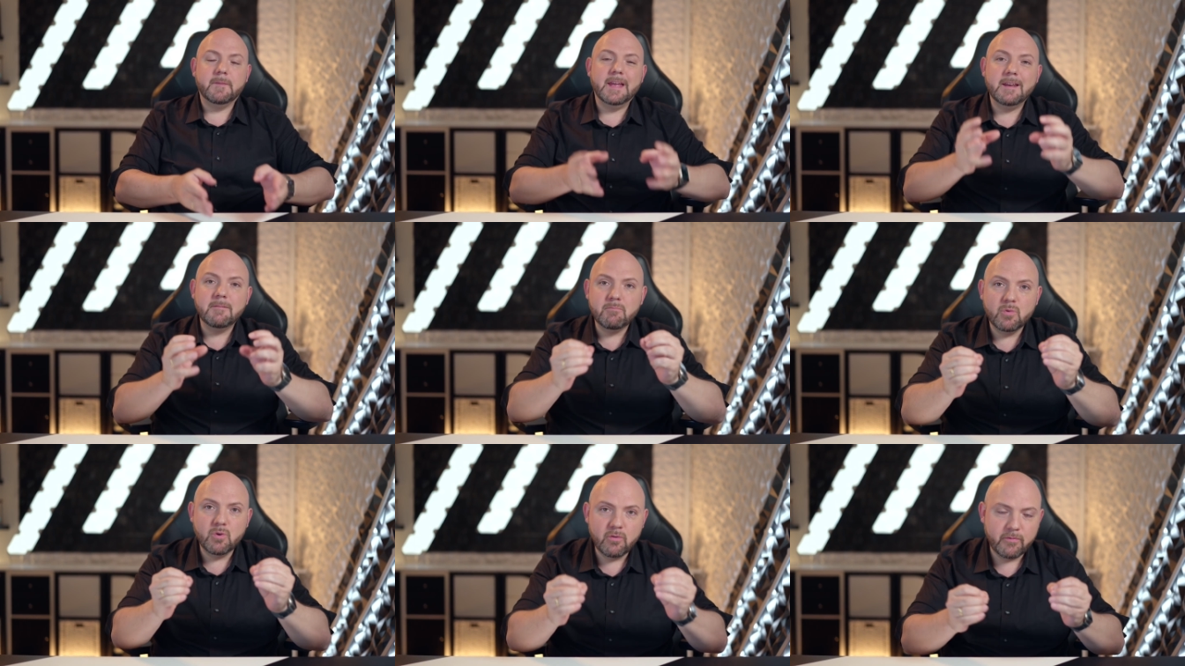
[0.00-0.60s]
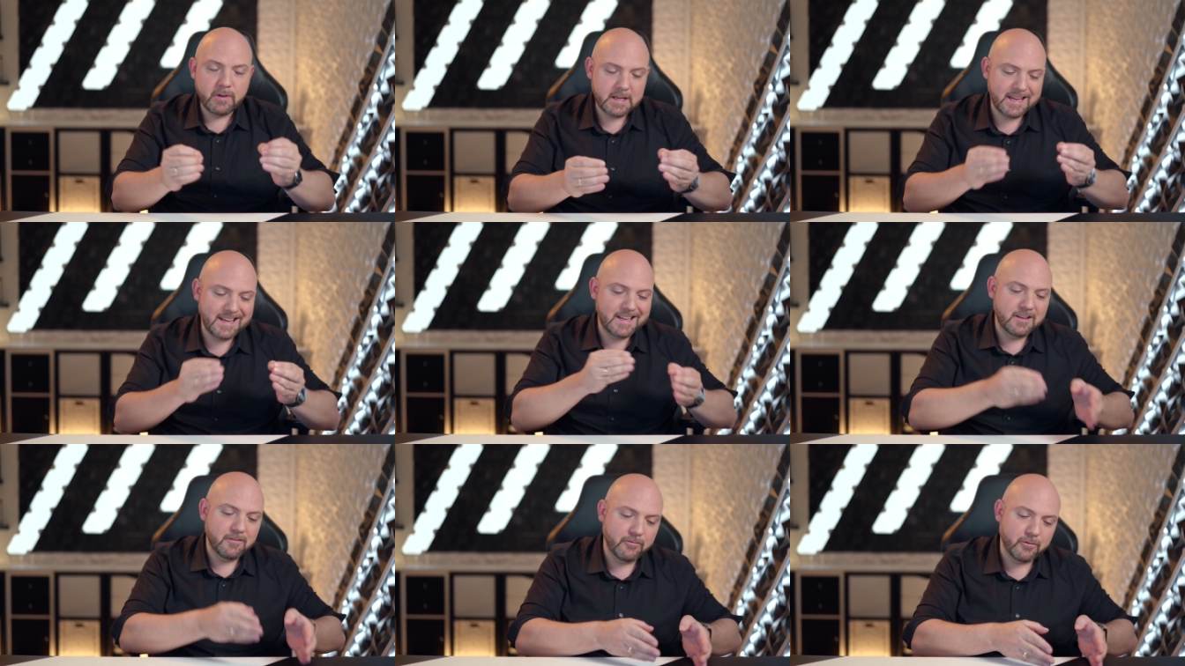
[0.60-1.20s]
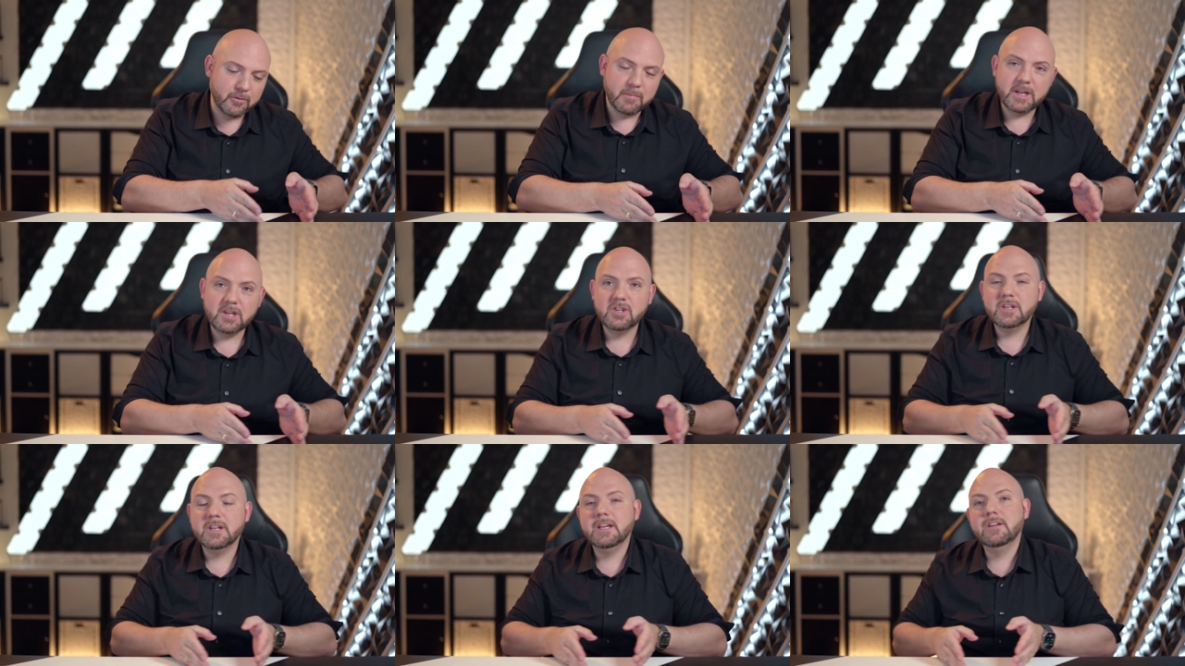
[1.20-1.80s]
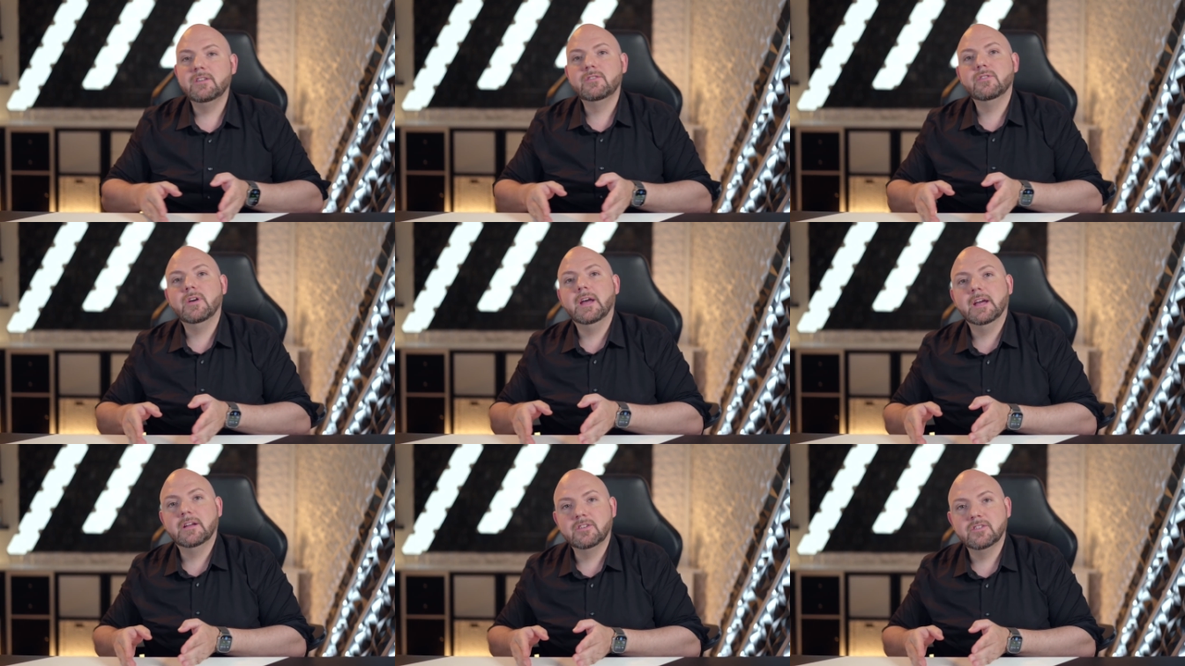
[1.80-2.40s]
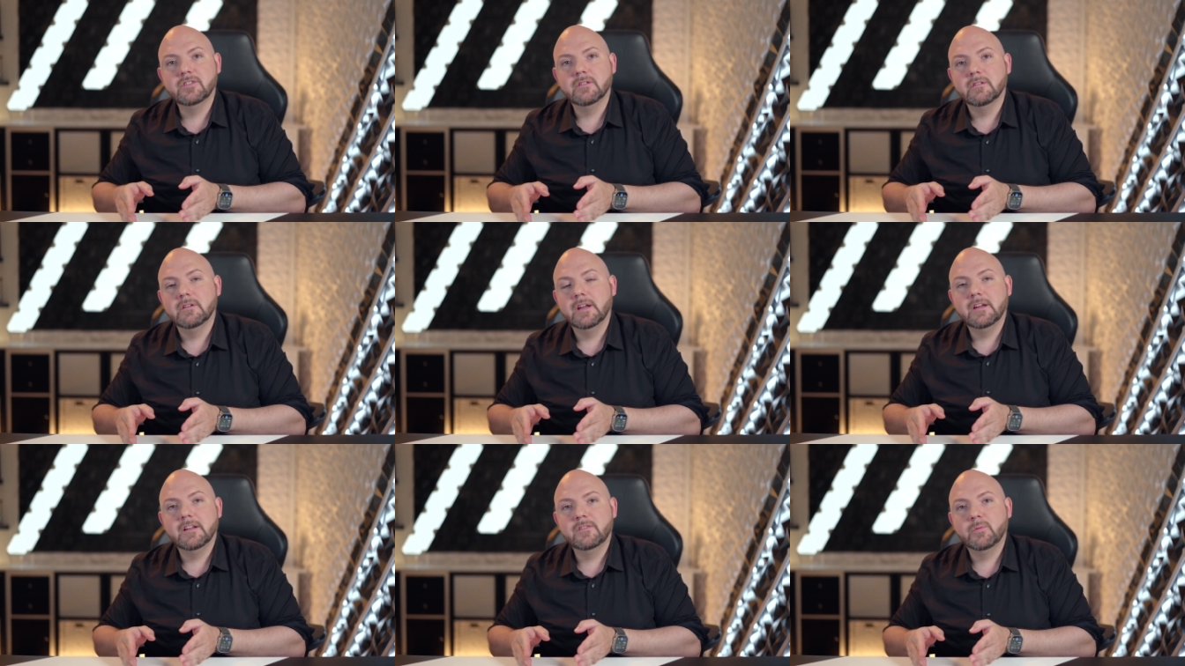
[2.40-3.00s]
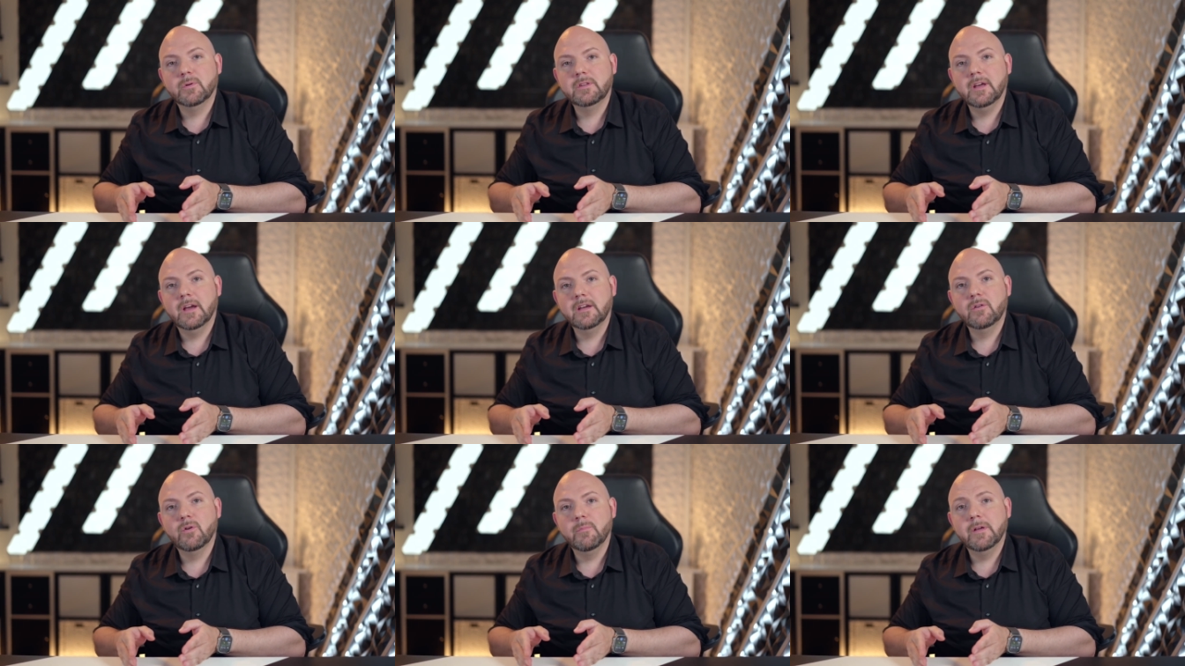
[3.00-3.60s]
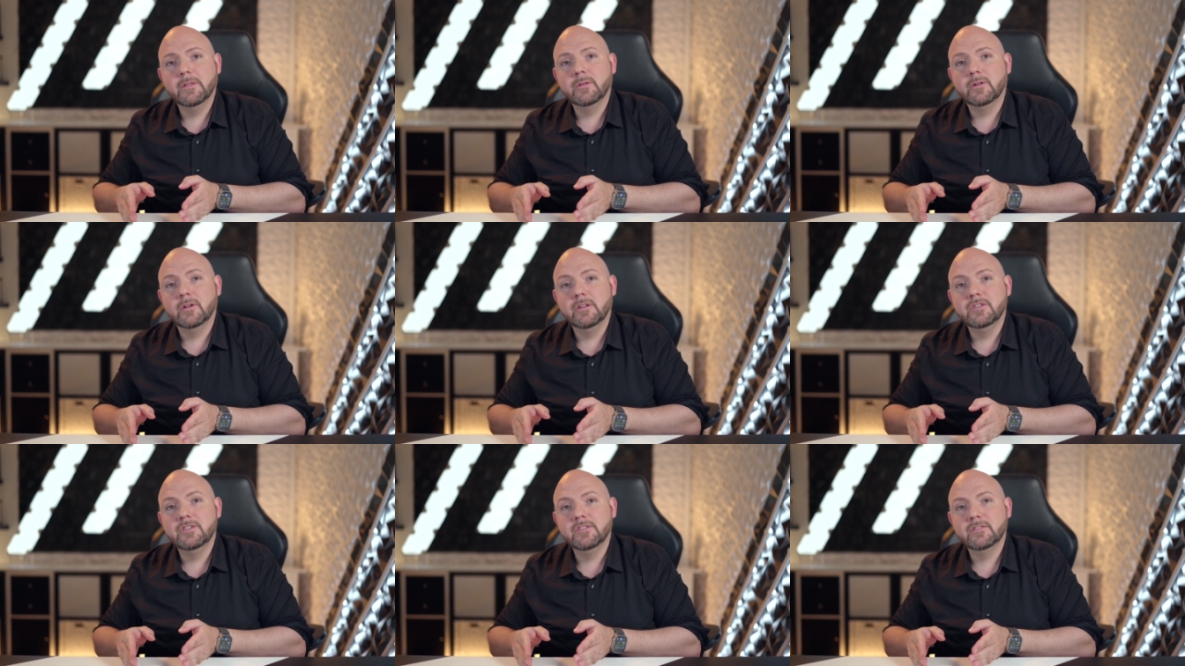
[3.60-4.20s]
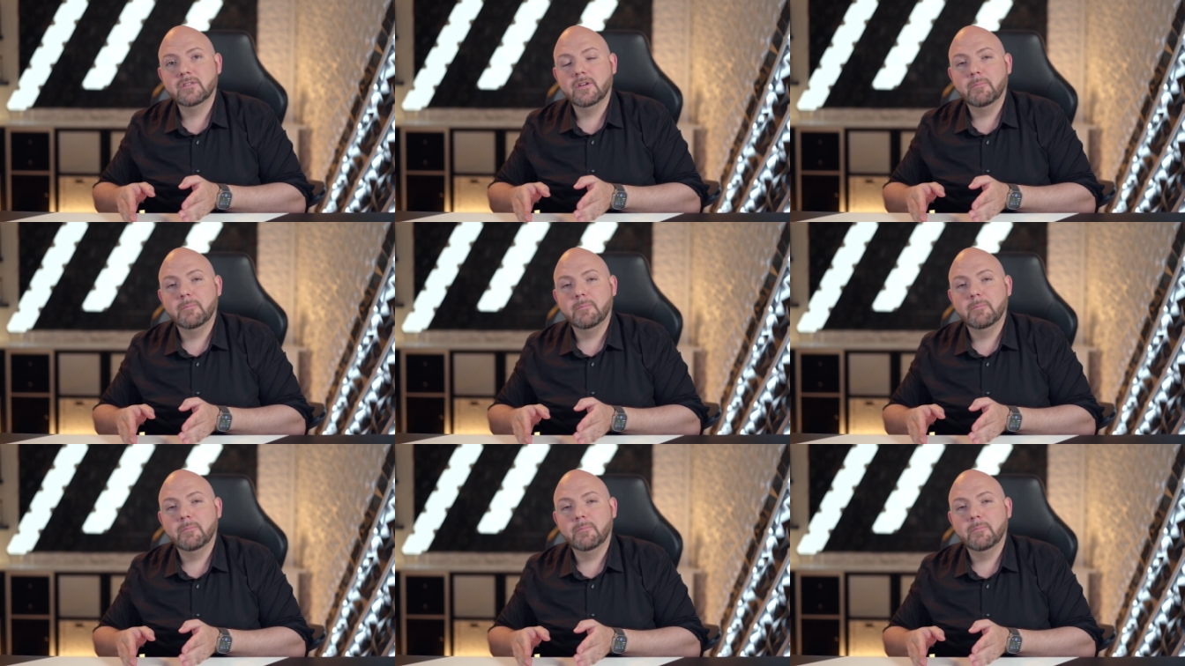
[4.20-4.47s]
Then moving information into action. And that's what the ICOR methodology is all